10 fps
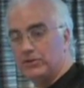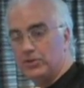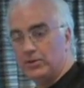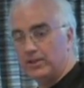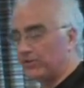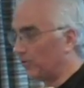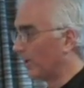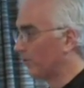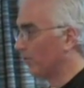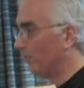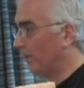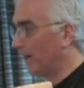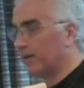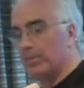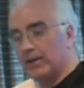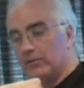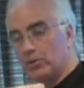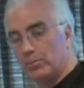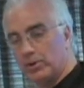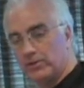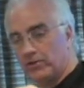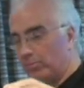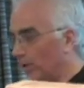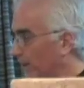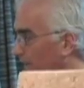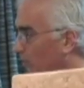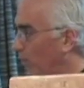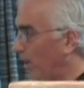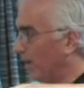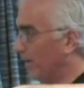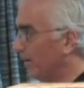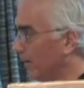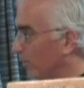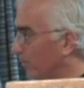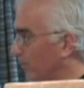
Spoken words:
duty structural brick. But if you would put this brick in water, it will